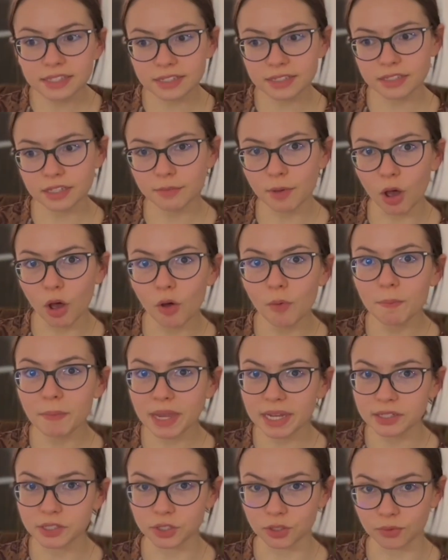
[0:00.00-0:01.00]
is some
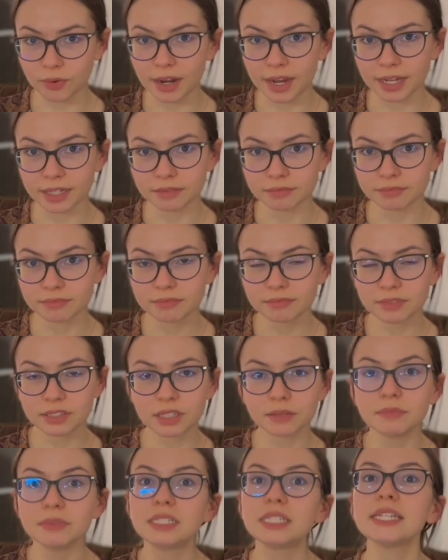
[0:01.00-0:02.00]
homemade terrain,
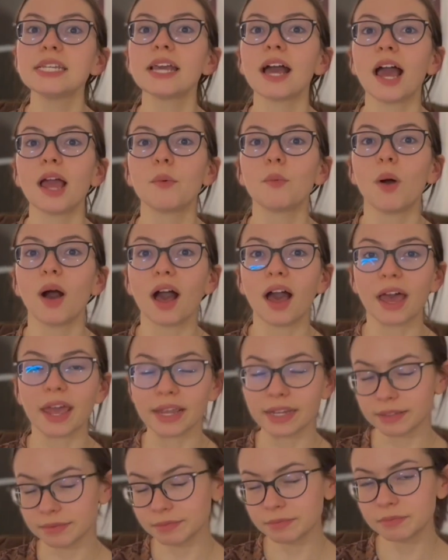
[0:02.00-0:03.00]
some DIY